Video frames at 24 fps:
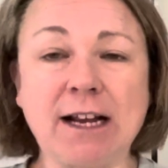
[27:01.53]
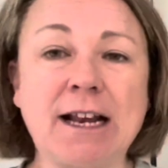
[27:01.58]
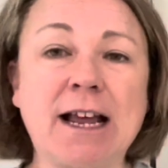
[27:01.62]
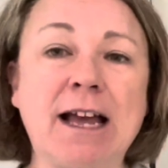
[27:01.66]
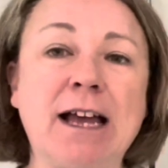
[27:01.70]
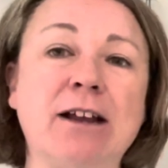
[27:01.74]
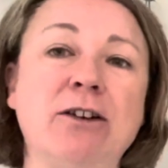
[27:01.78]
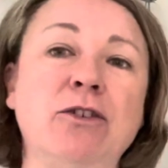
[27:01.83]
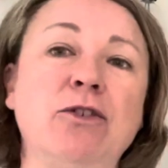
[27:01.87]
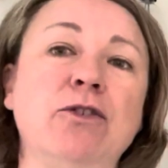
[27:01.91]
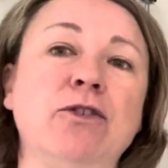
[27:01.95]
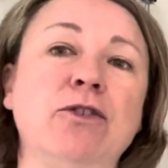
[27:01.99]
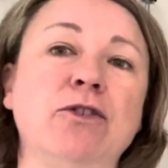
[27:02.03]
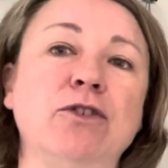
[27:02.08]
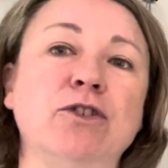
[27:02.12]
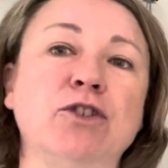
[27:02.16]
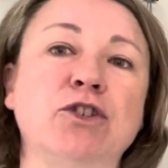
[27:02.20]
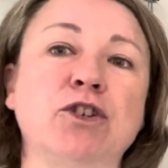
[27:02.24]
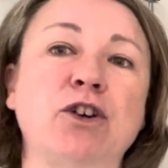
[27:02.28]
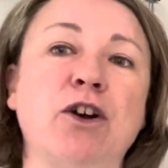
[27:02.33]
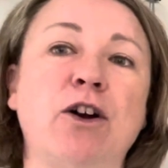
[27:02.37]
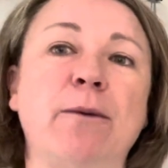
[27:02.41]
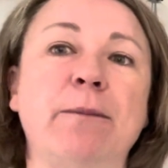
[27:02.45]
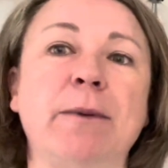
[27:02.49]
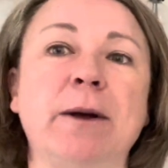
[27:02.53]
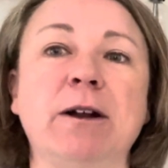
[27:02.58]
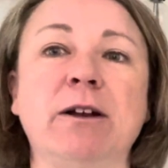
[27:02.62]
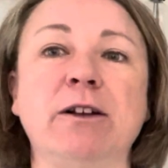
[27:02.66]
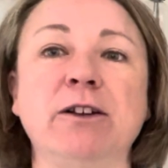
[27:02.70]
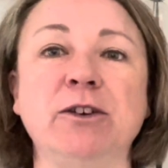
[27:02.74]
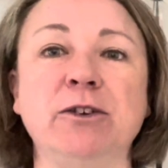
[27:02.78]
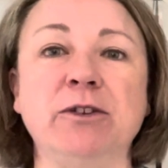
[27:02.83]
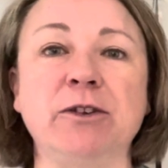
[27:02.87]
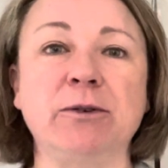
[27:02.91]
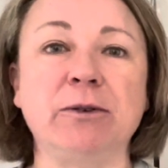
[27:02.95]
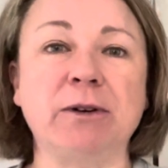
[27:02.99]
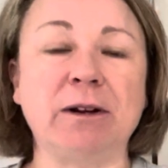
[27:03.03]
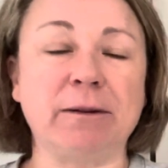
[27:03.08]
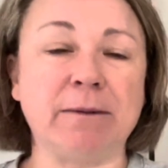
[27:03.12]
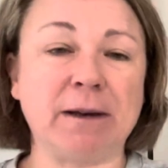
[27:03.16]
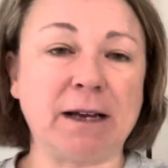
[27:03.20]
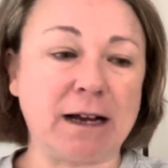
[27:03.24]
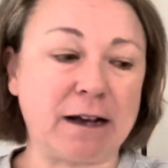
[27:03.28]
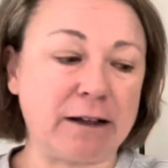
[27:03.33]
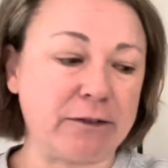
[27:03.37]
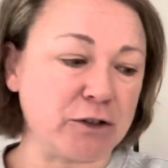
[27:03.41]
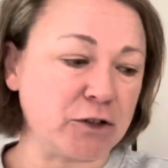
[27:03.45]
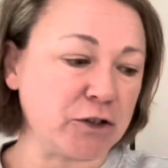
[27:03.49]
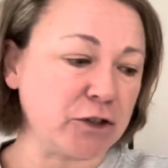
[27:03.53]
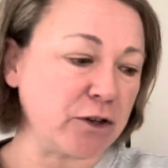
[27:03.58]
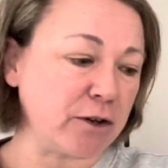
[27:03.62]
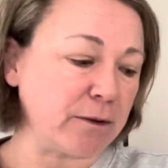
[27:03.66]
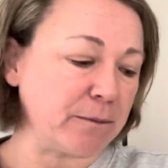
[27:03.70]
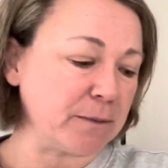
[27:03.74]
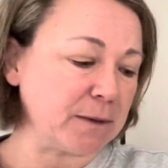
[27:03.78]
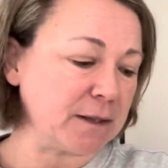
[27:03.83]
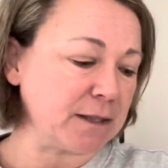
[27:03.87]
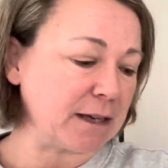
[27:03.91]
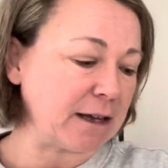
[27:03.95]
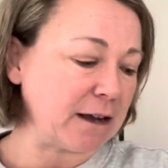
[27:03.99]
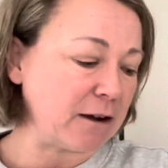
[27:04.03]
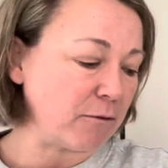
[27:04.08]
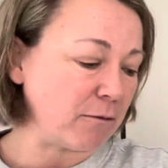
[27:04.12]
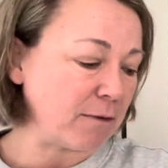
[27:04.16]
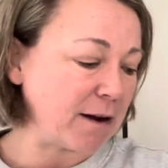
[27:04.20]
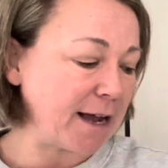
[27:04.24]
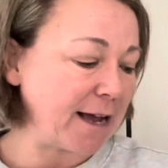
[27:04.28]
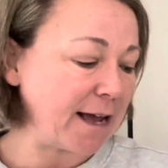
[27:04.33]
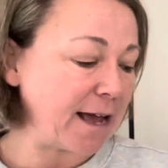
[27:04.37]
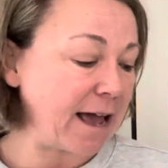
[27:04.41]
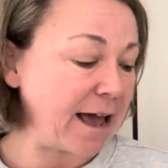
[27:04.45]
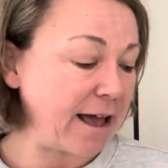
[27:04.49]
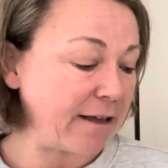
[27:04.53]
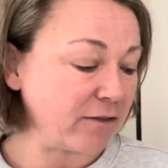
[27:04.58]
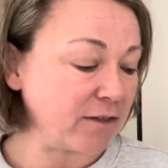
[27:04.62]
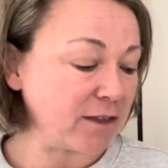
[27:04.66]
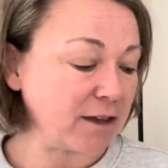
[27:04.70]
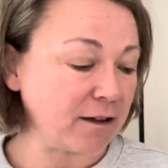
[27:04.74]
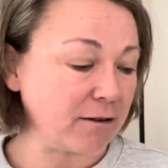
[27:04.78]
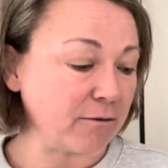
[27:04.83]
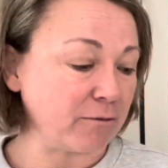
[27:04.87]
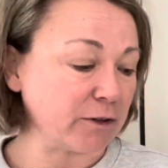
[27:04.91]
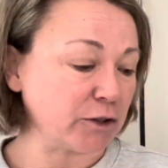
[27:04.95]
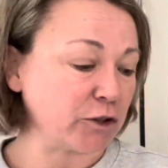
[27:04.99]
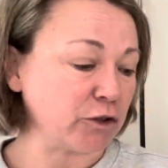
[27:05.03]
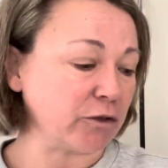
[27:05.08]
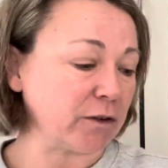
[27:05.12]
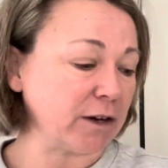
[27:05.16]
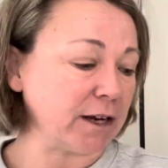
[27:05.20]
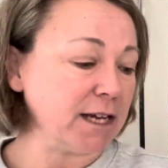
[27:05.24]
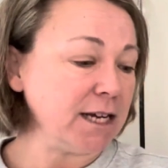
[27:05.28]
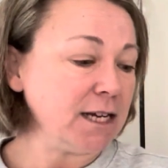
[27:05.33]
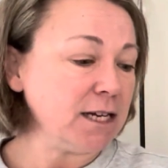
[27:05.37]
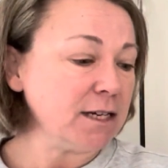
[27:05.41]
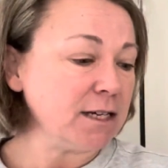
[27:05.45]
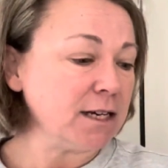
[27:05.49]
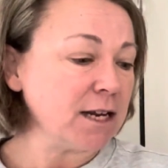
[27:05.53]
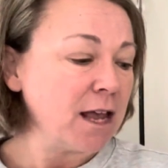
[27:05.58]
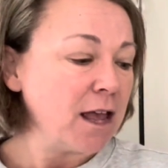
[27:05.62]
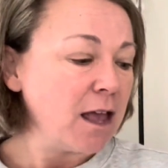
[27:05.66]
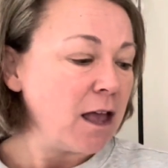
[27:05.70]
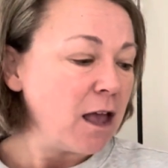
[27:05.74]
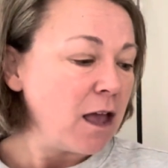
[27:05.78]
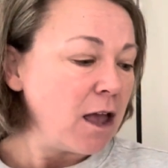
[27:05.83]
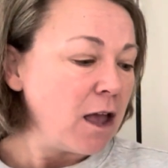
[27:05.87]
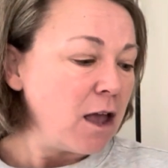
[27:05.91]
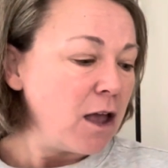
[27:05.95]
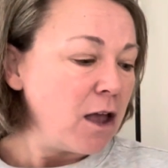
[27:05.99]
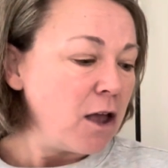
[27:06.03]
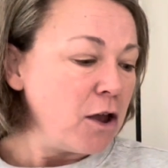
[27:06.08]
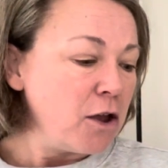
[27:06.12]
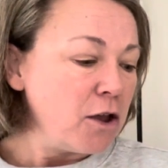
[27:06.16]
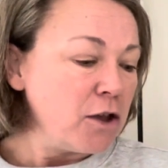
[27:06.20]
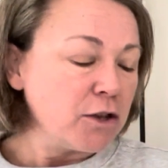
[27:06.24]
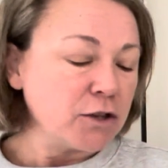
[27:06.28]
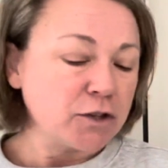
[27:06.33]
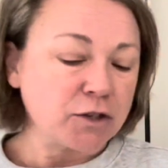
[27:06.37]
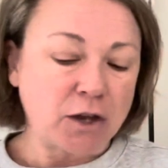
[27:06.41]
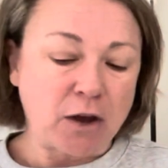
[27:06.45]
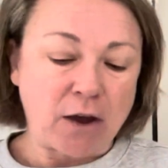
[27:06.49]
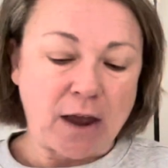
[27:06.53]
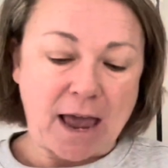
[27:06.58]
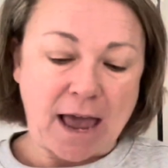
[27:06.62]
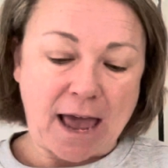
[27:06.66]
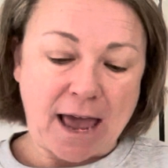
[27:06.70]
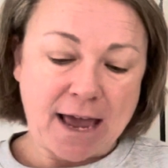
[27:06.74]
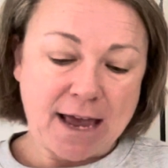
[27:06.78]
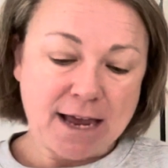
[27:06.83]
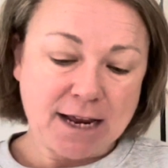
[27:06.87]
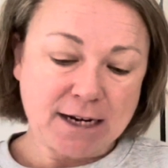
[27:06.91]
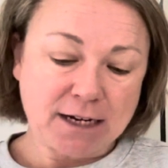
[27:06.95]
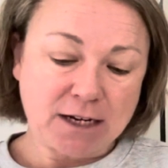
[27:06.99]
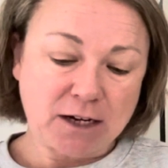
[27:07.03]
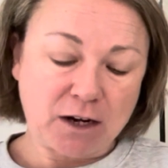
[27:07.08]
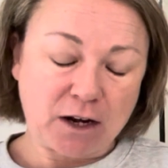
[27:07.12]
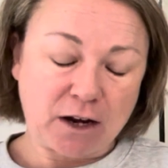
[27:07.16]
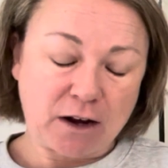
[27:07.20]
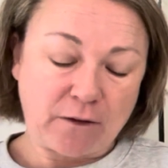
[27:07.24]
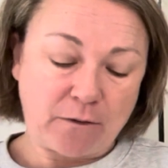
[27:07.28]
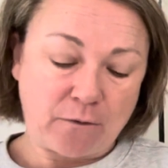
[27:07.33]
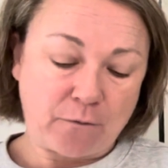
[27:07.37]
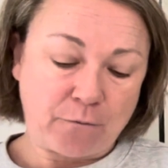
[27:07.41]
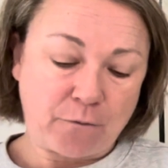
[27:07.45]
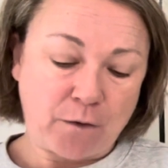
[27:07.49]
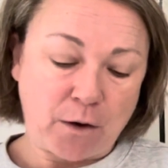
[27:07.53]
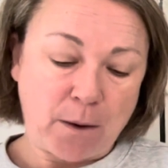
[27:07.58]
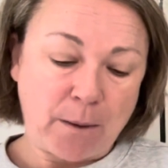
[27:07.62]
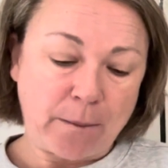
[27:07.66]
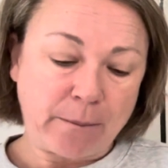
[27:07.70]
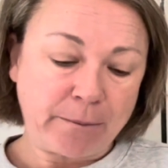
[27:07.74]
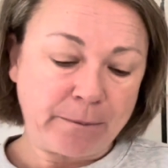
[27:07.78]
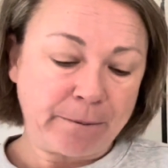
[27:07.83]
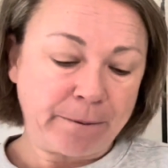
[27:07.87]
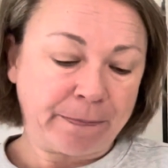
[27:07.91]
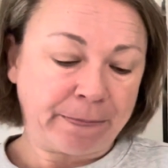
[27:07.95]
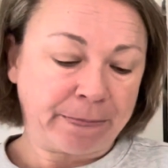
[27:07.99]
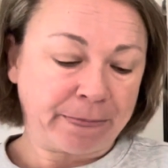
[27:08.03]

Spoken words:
had her shop, and I knew there were going to be other shops around at the retreat. So from